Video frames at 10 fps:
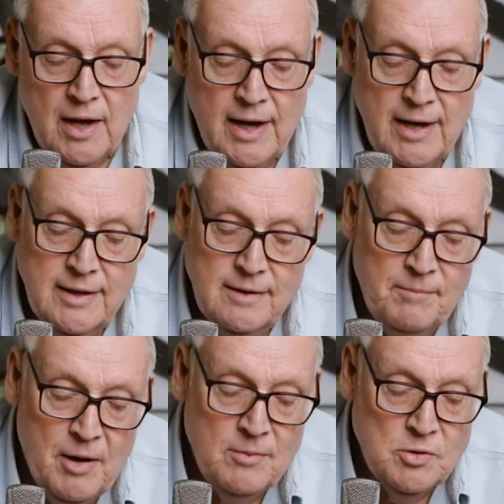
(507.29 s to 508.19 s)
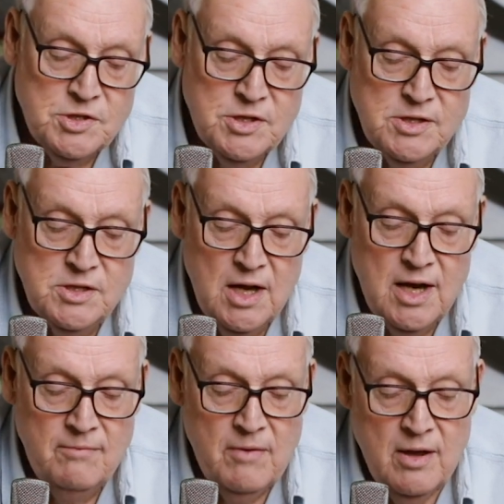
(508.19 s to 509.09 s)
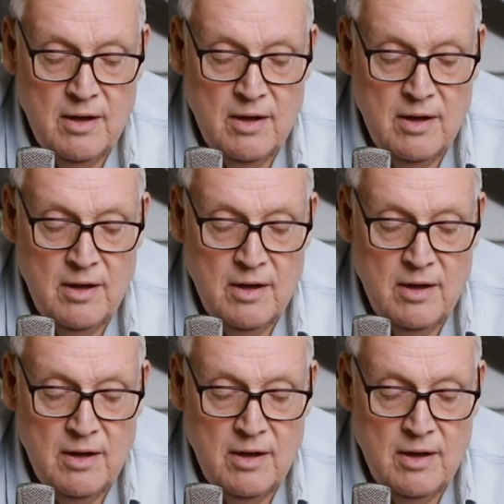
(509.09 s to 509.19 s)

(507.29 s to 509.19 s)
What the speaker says: And the Bible says then